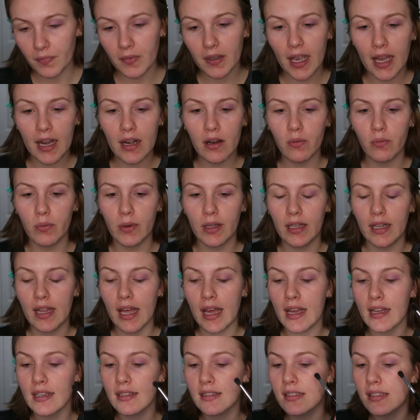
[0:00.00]
kind of
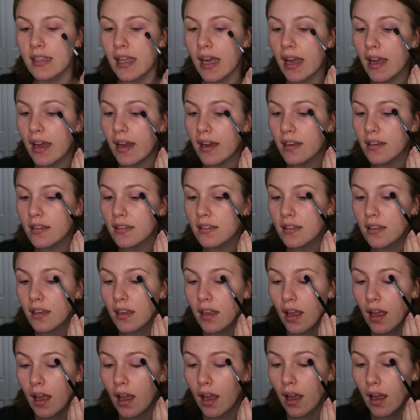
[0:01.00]
realized that
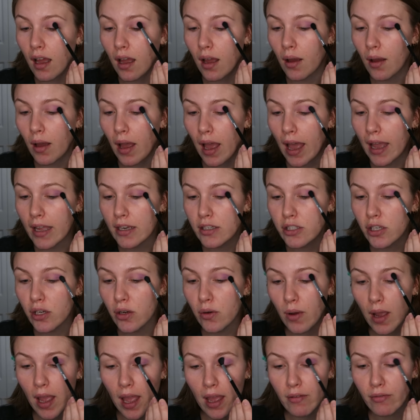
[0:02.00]
I
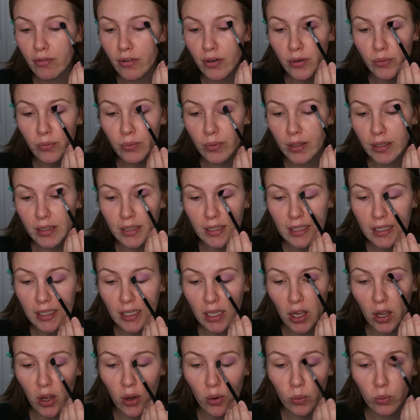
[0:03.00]
don't ever
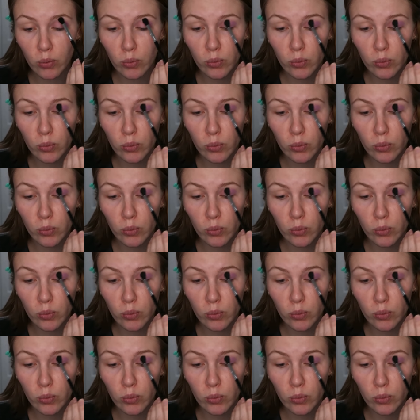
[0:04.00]
really